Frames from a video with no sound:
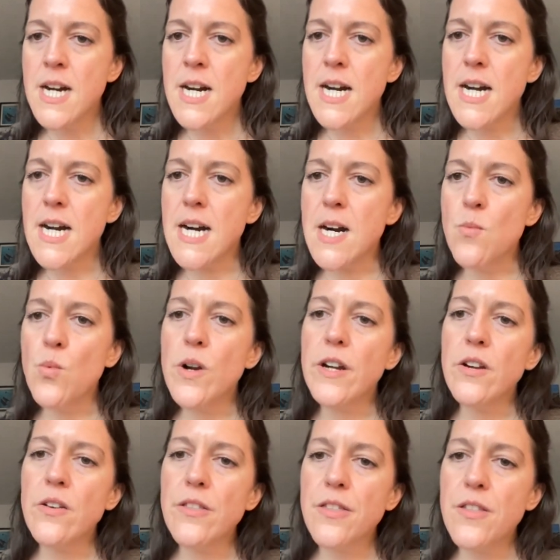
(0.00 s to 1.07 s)
What are
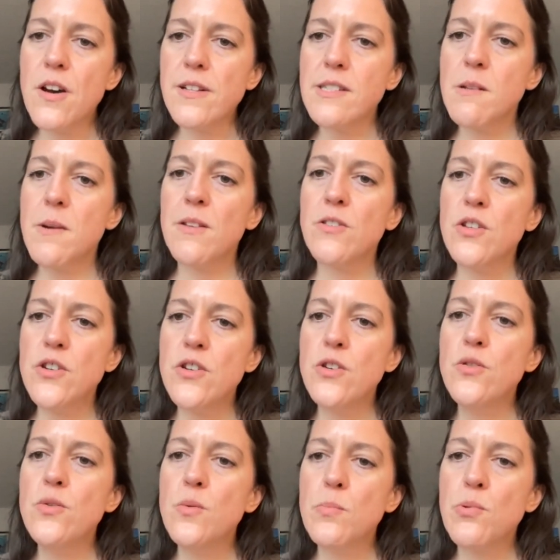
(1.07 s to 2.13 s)
your thoughts about the
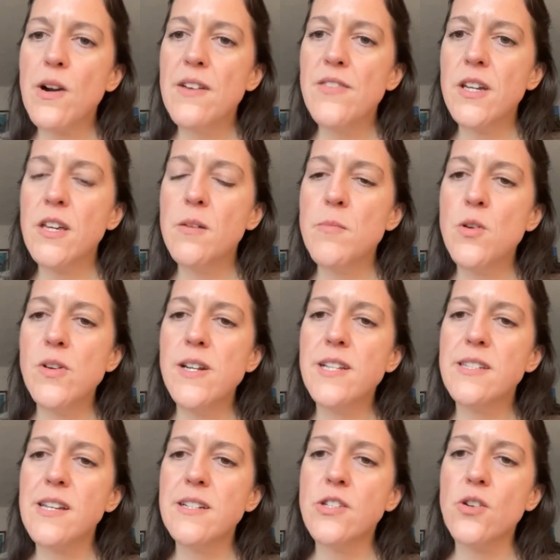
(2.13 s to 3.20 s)
new private community
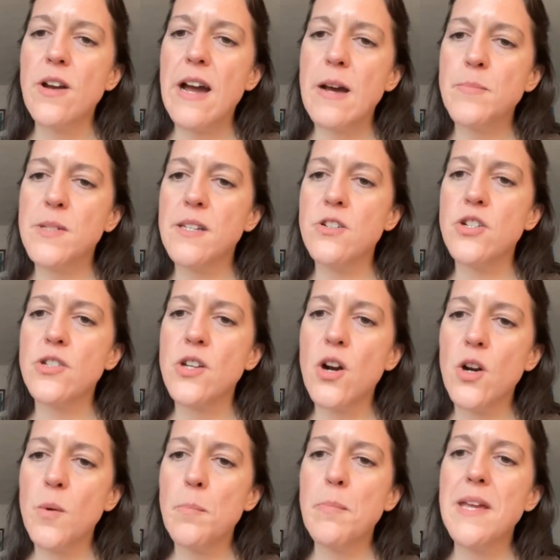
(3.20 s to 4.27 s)
sites or apps such as
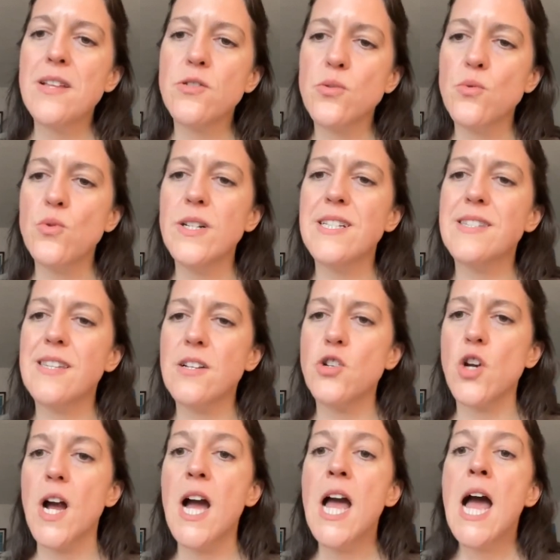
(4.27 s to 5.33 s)
Heartbeat, School,
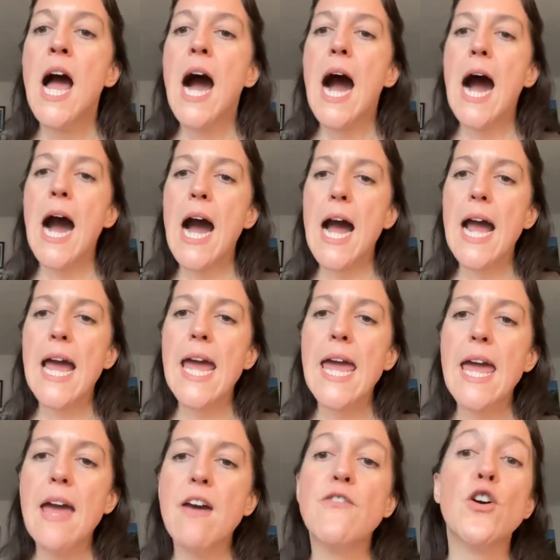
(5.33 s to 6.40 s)
etc.?
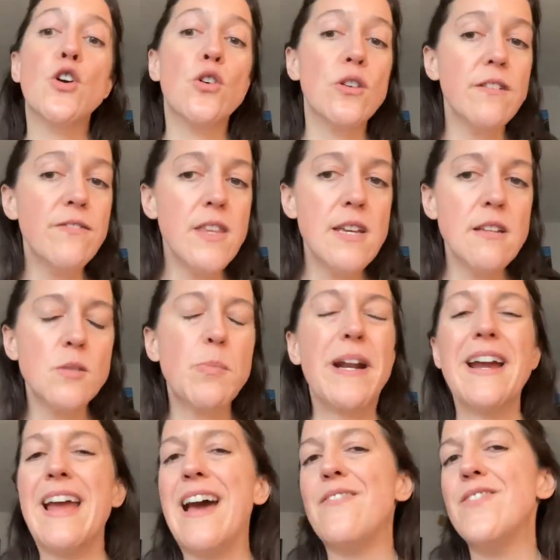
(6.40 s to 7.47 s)
I have heard of these, but
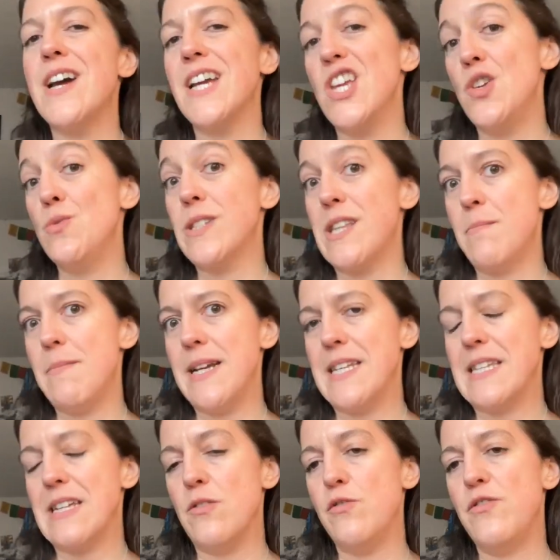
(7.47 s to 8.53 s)
I have not used them
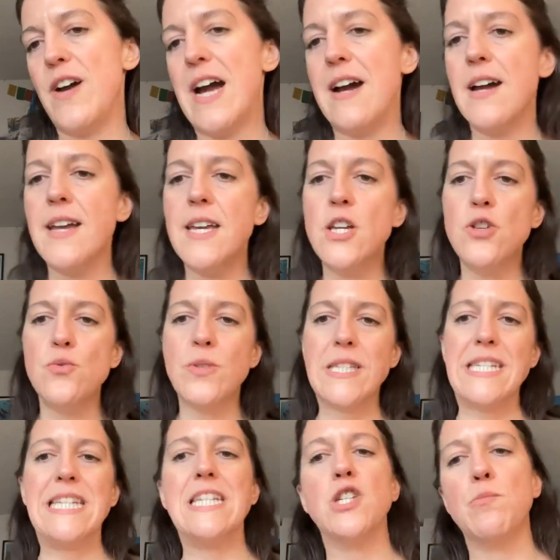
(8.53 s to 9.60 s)
myself. I use
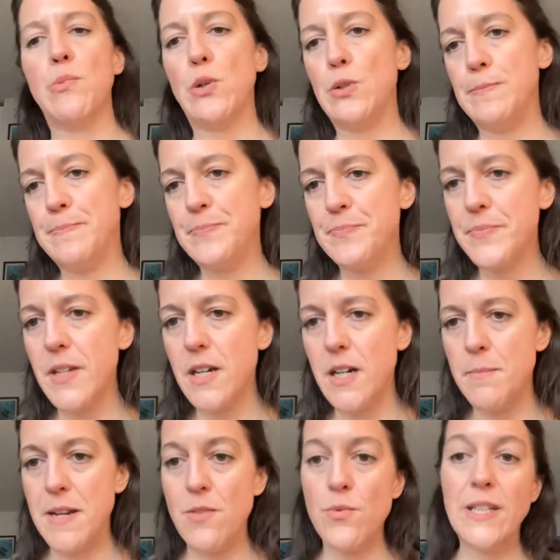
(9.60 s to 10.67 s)
Teachable,
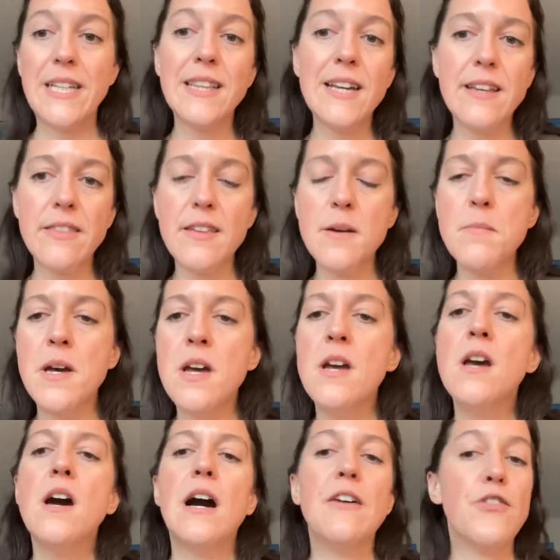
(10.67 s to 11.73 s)
and I really like them.
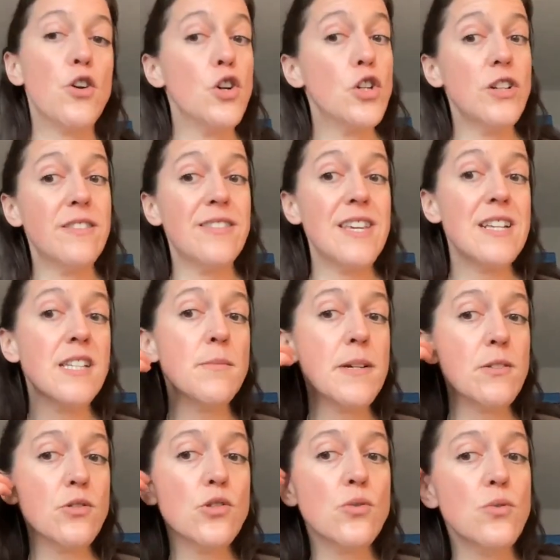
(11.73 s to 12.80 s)
I've heard good things
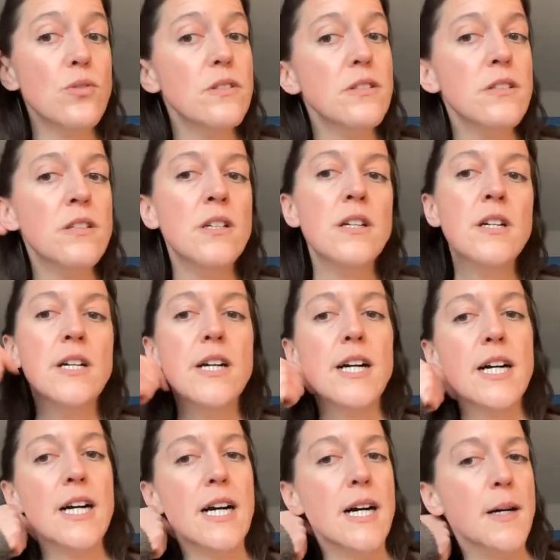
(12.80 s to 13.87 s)
about School,
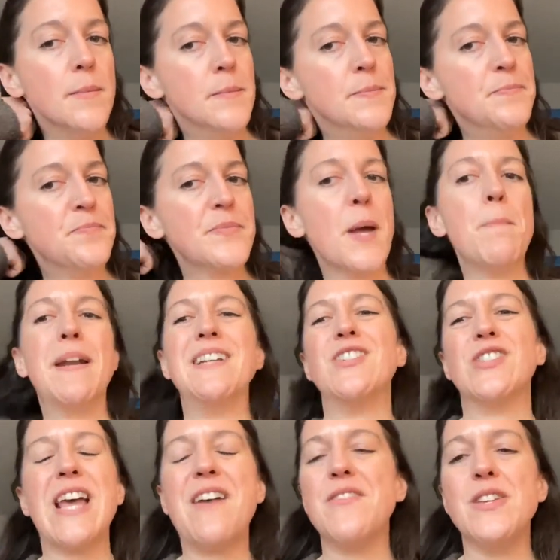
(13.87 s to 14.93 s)
but I
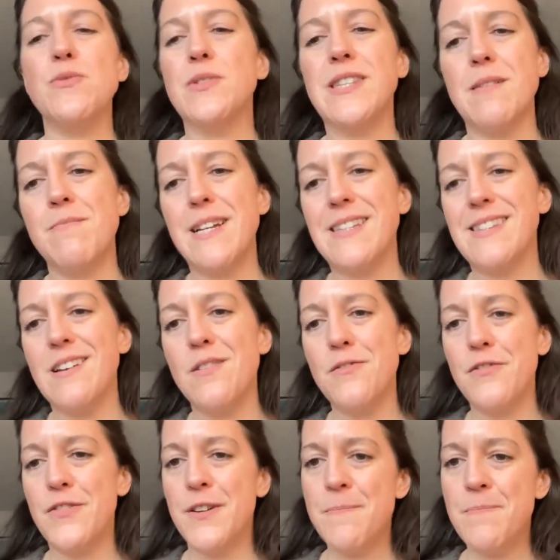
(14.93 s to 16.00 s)
just haven't used them myself.